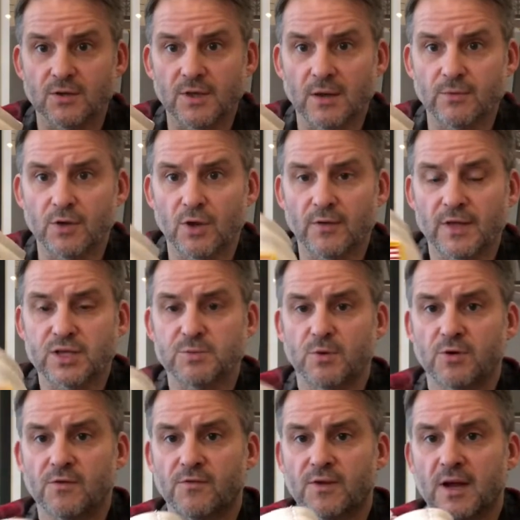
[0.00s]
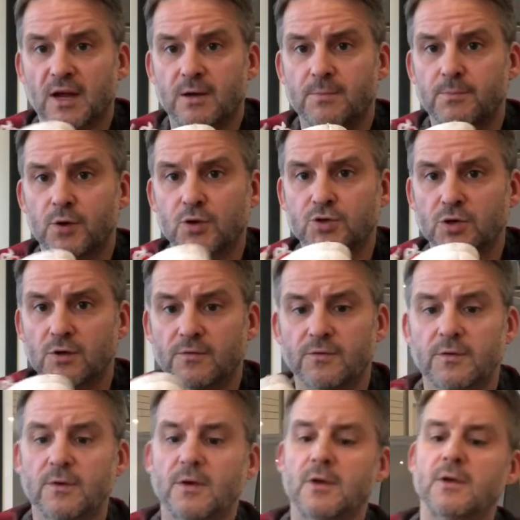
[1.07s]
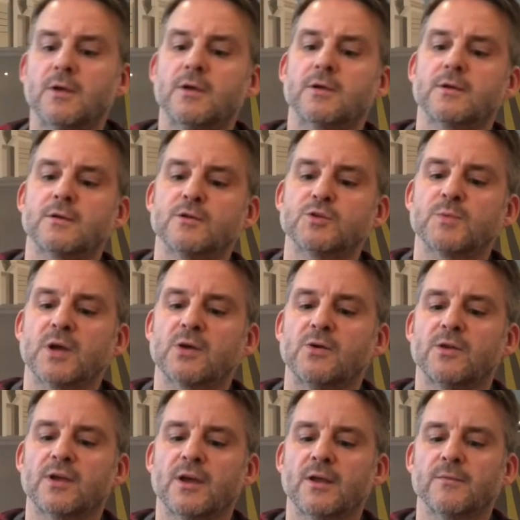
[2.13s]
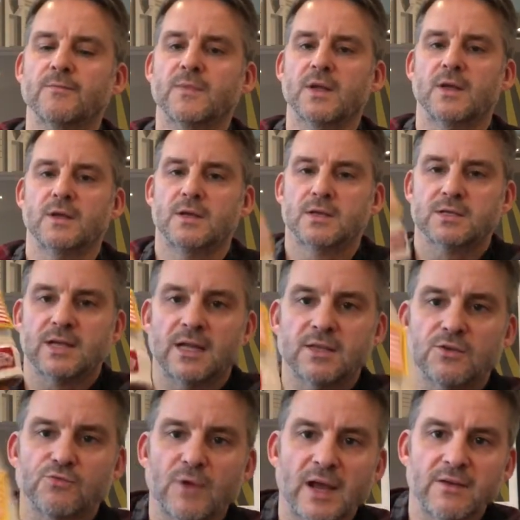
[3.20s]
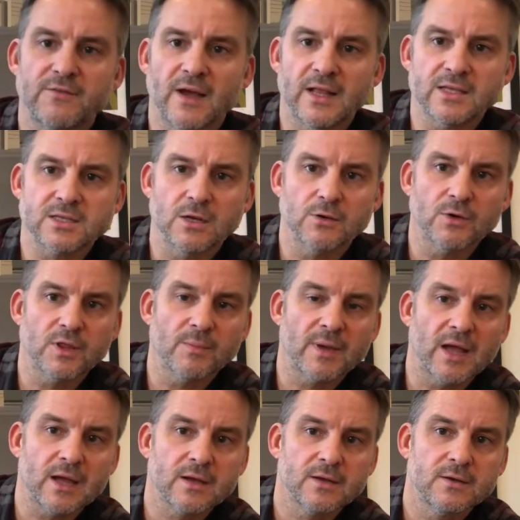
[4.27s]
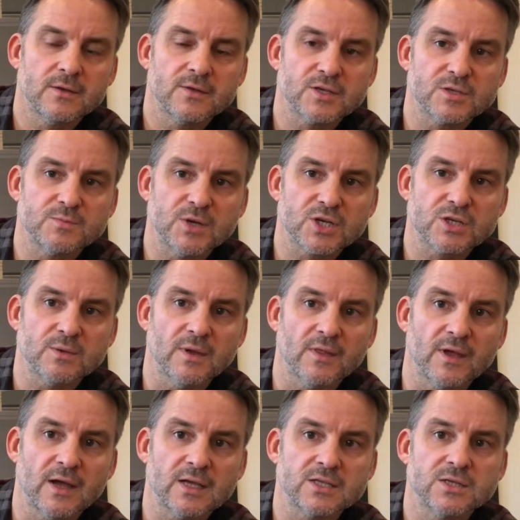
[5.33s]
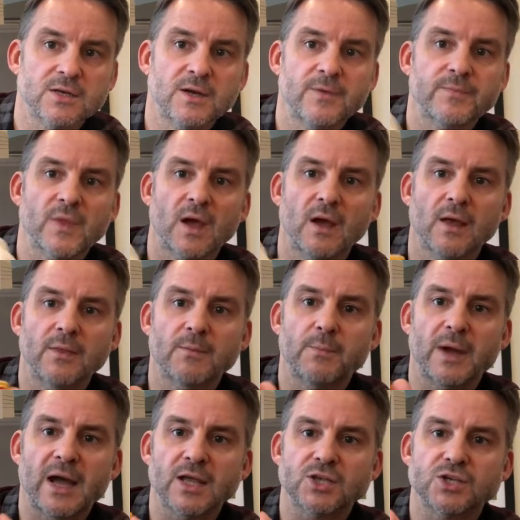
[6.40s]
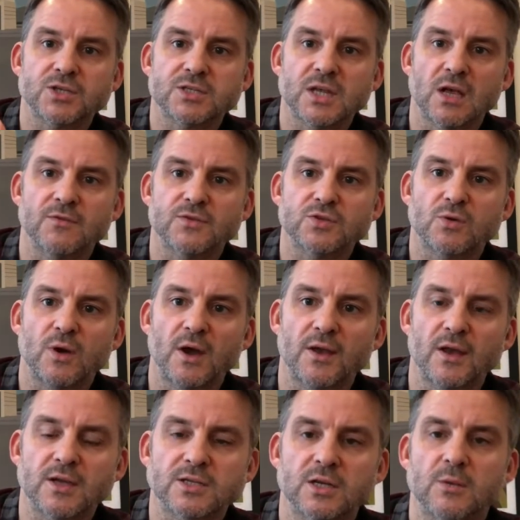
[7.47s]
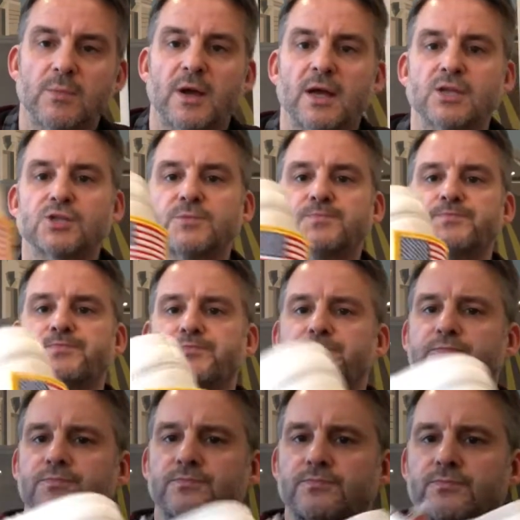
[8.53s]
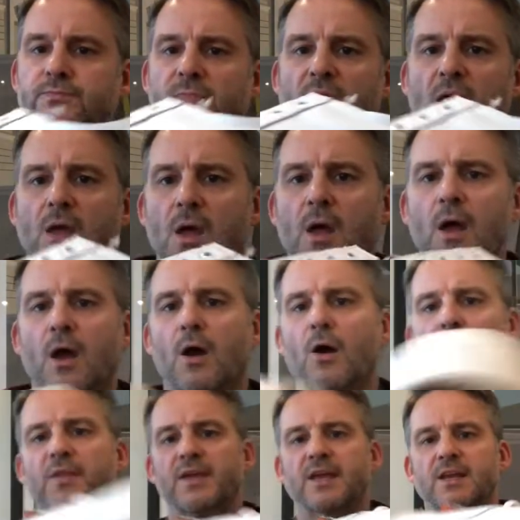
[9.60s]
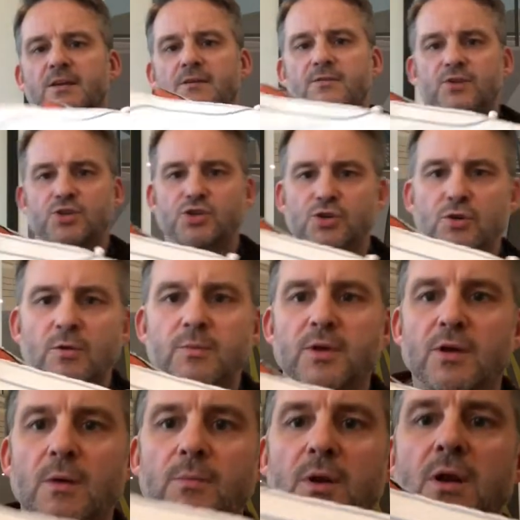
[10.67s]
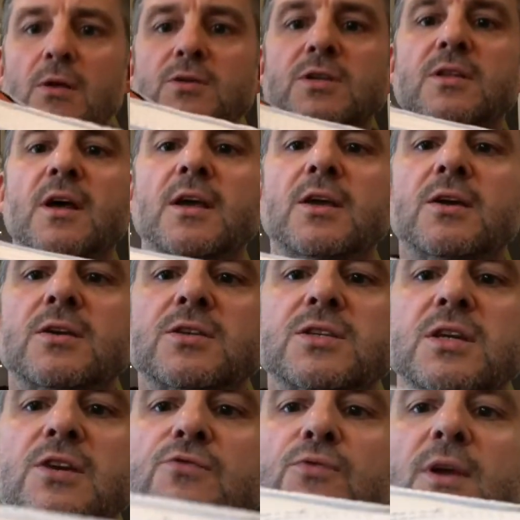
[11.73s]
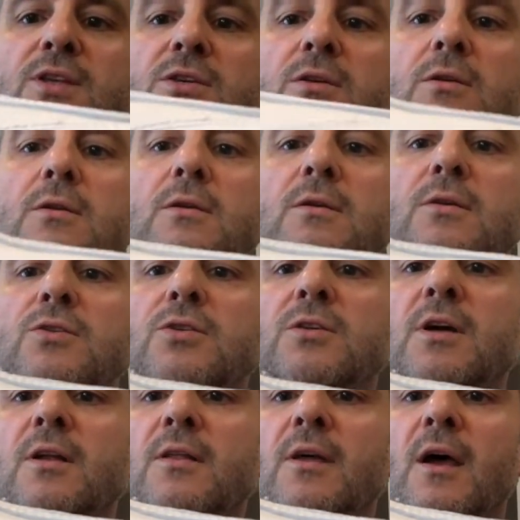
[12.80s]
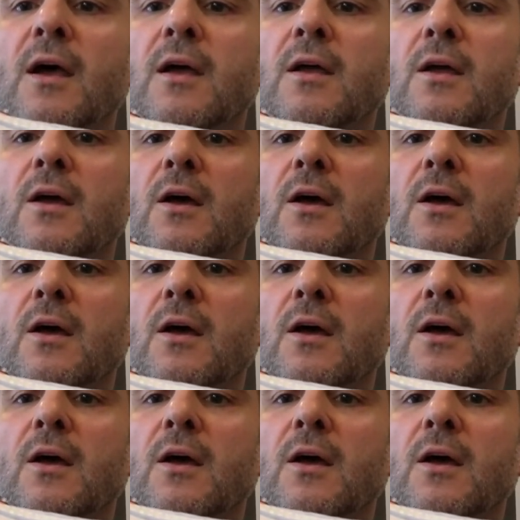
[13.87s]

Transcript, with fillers: there we go, that's the American flag, pulls off, goes back on again. Standard red Vans logo at the back, nothing special about that. Uh, and the patch itself is quite a nice little patch. Uh, on the inner of the shoe, I'm going to come closer there, you can see written, let me just get it there,